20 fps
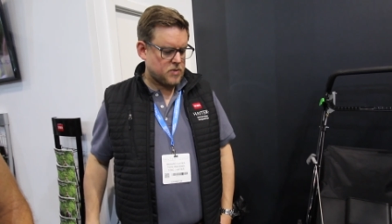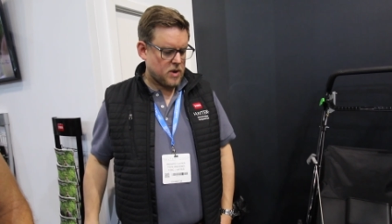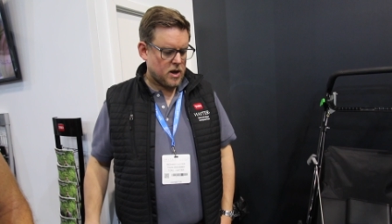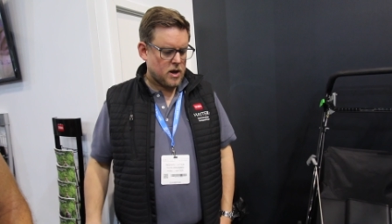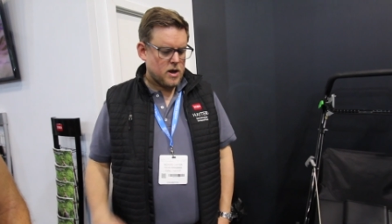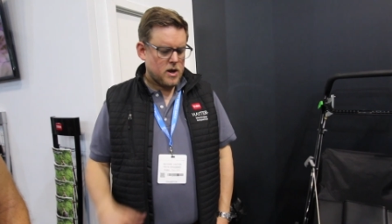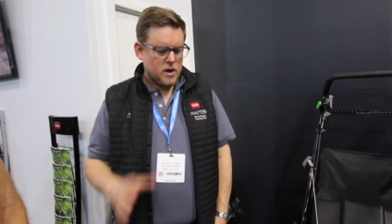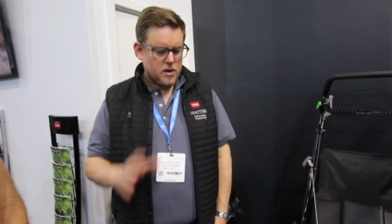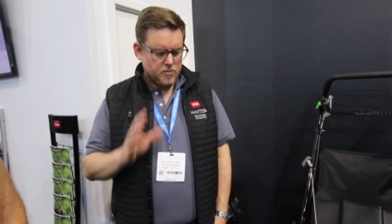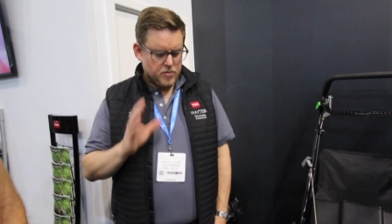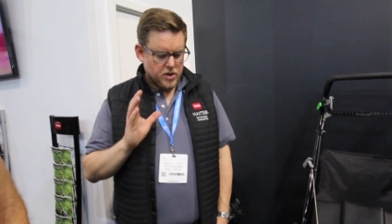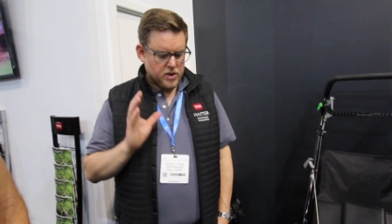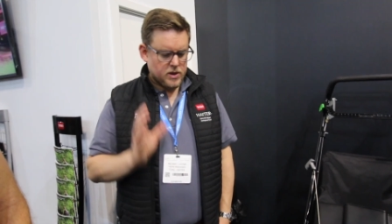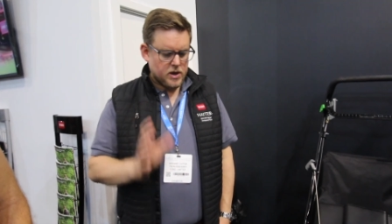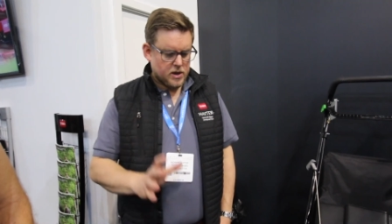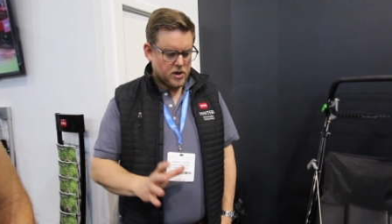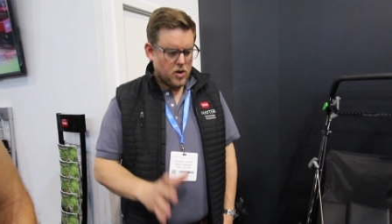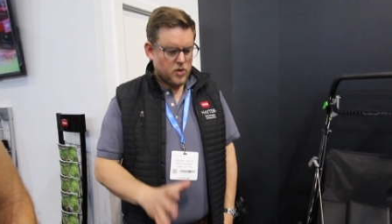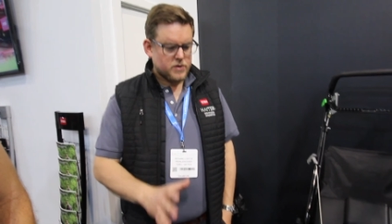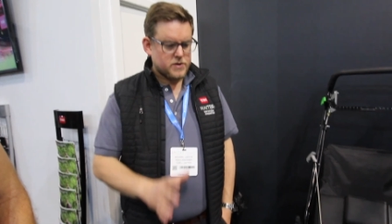But
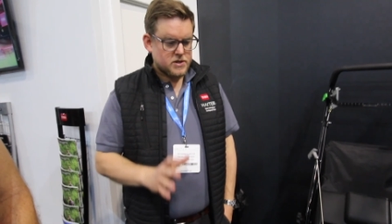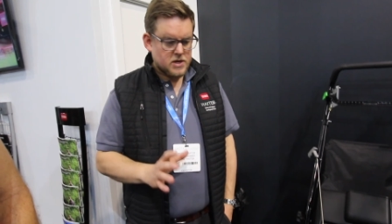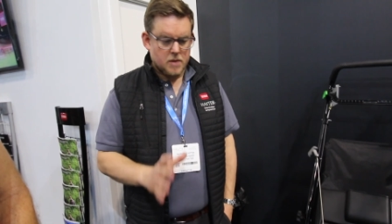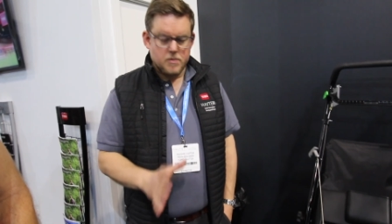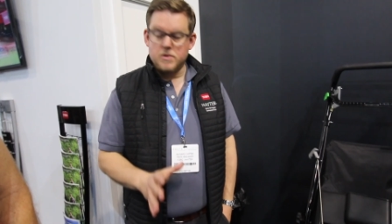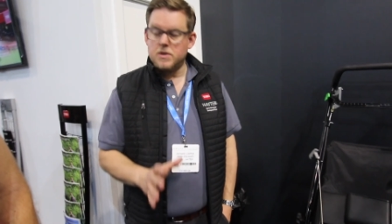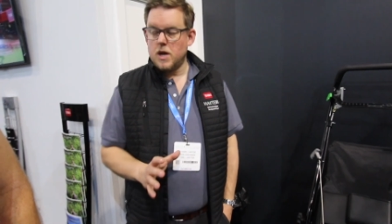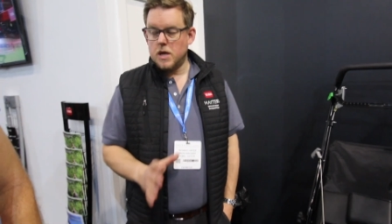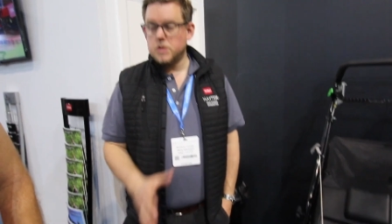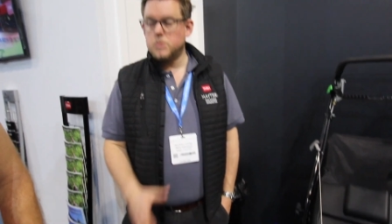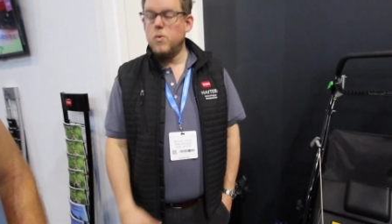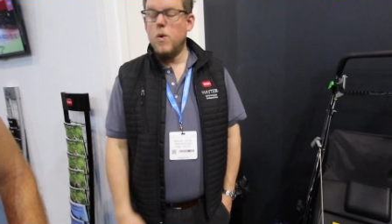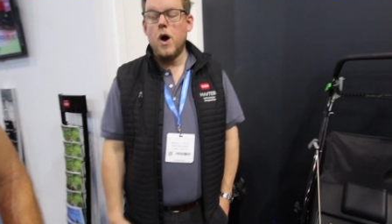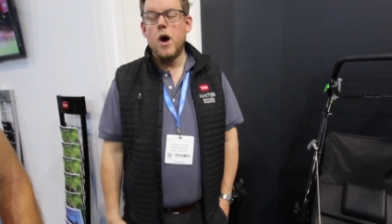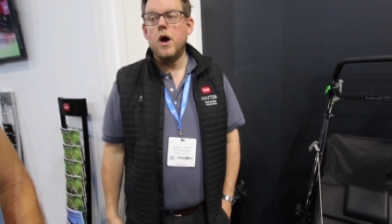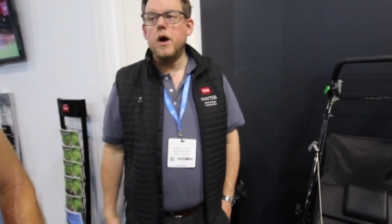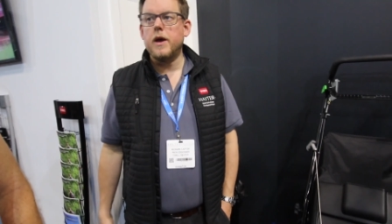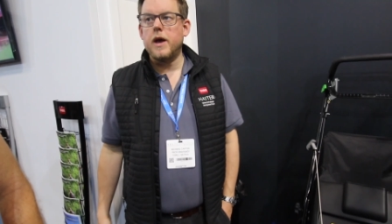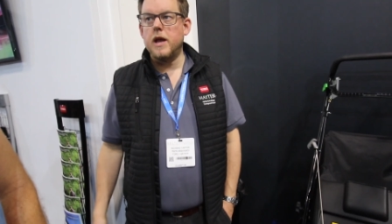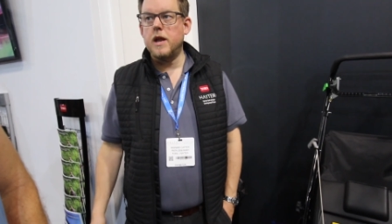the concept does
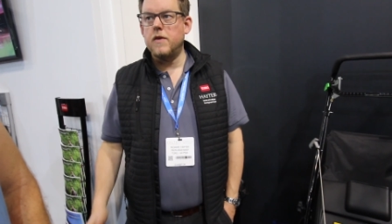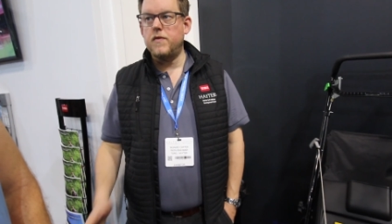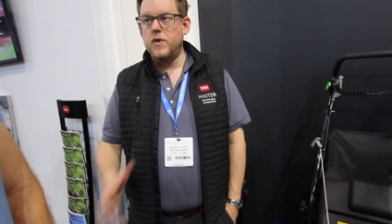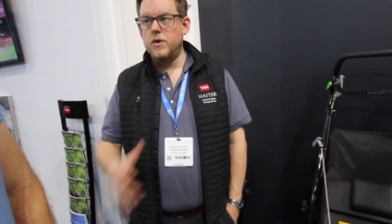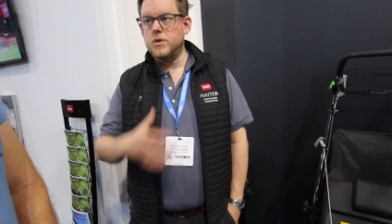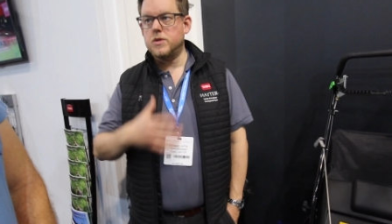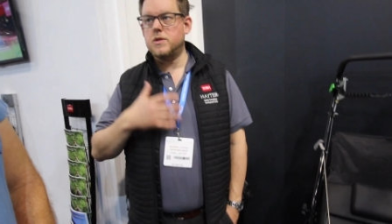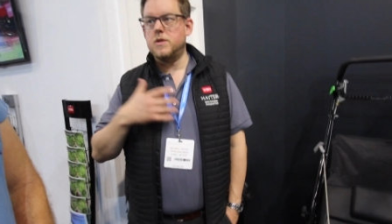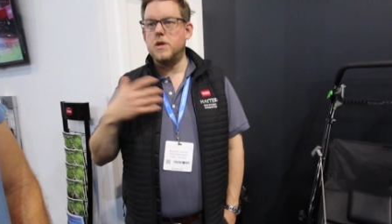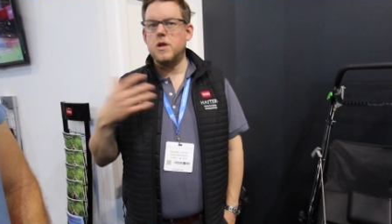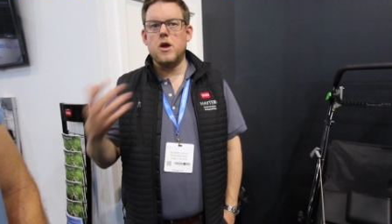work, and if you